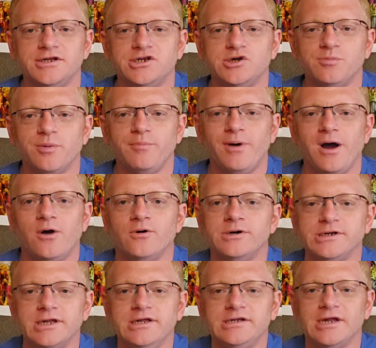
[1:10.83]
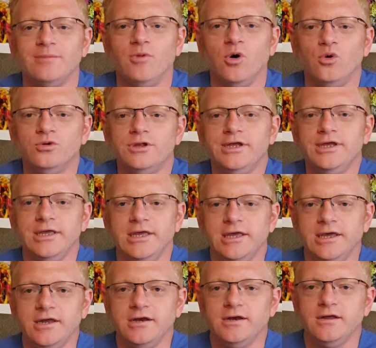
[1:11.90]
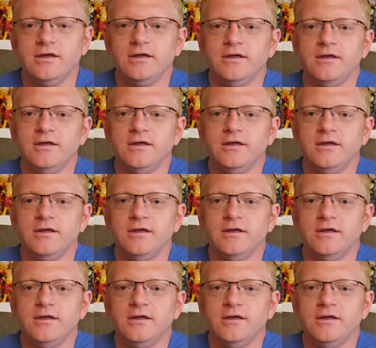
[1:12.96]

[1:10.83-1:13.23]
Superpowers is I'm only in